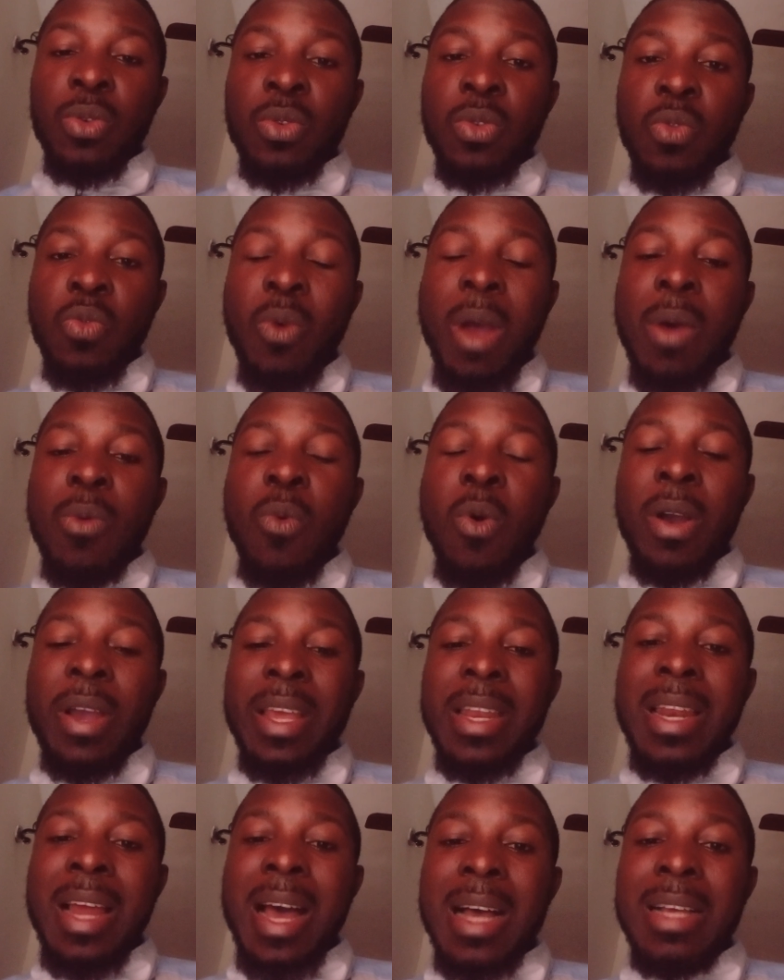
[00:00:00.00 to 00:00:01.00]
while
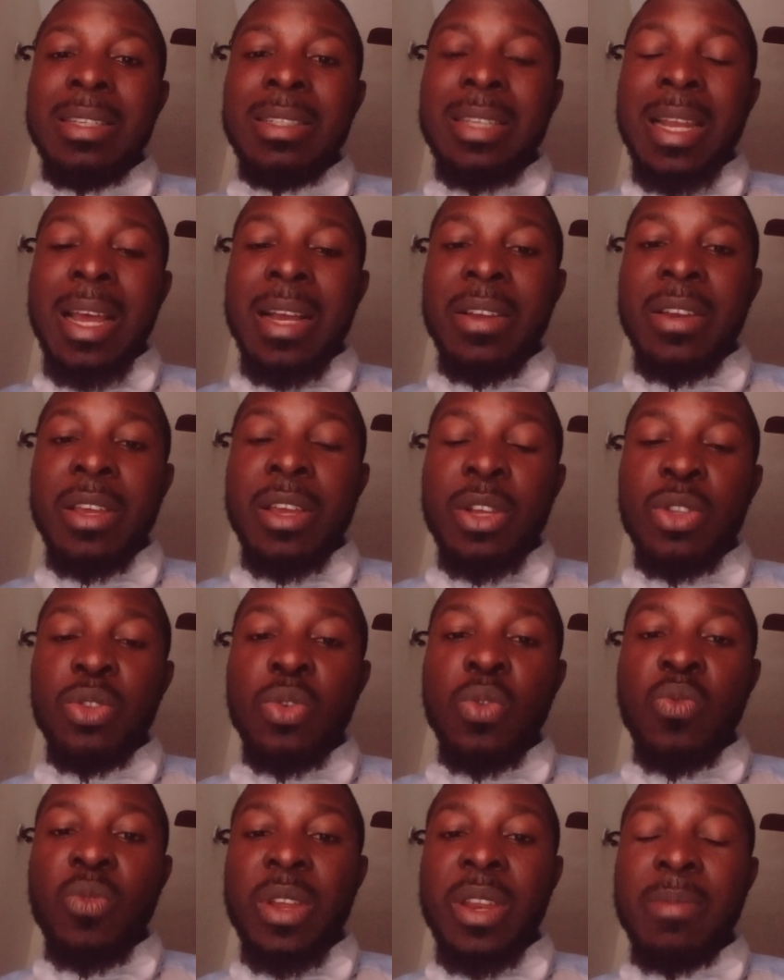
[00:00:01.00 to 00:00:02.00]
working as an
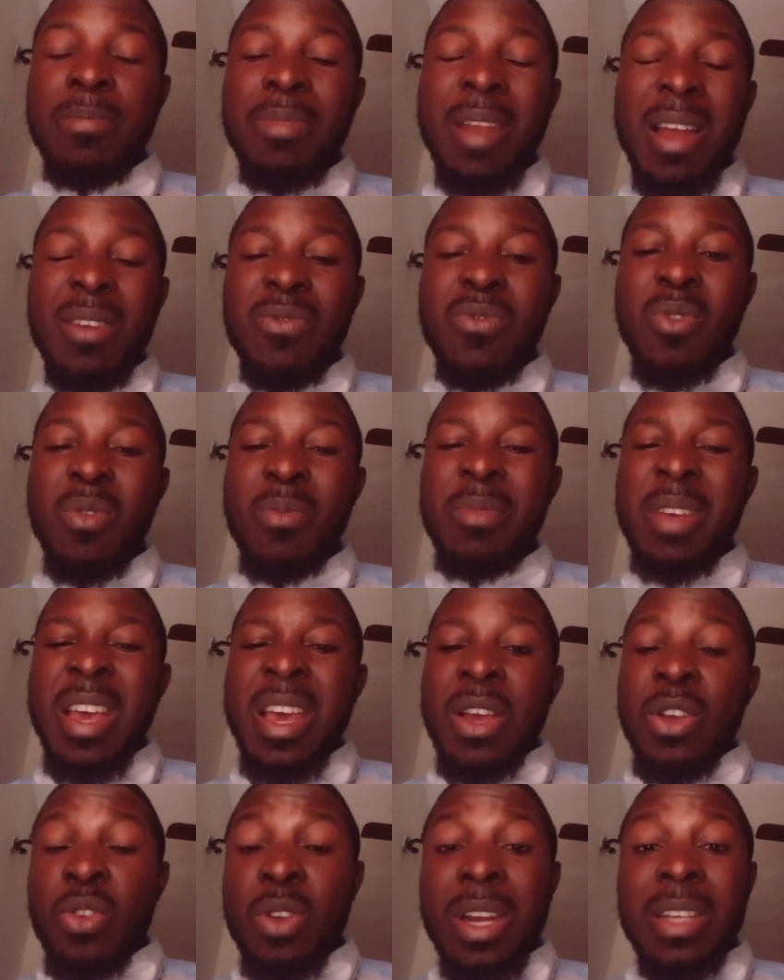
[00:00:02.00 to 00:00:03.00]
aggregator with the platform,
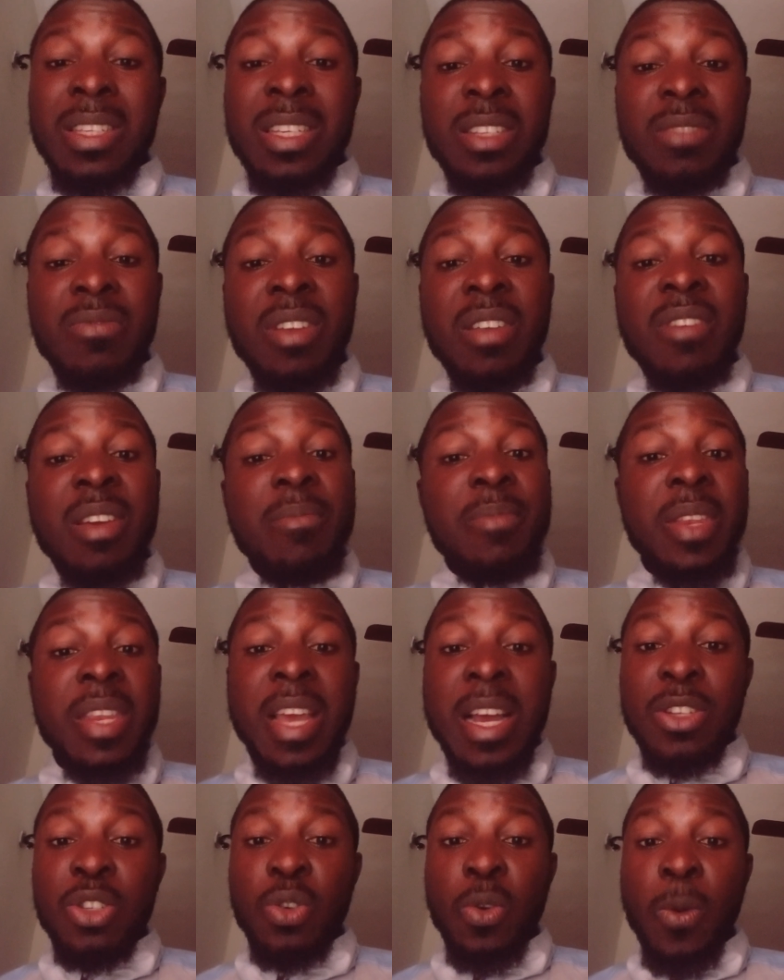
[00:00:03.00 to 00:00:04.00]
you understand, it's very, very
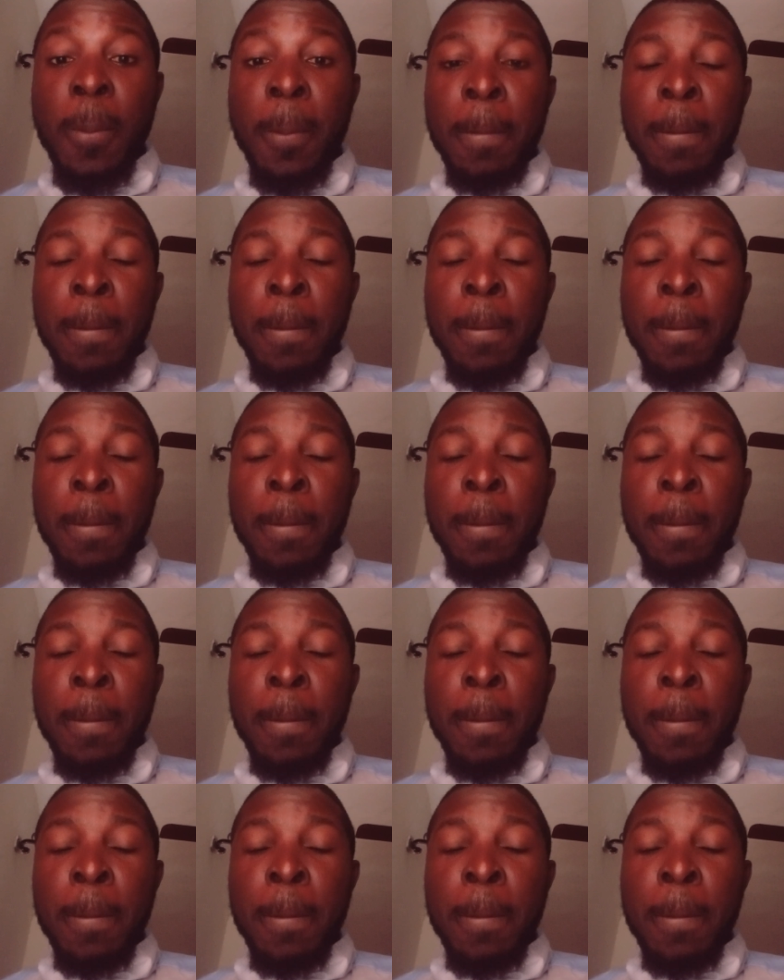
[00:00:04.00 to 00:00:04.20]
miniature.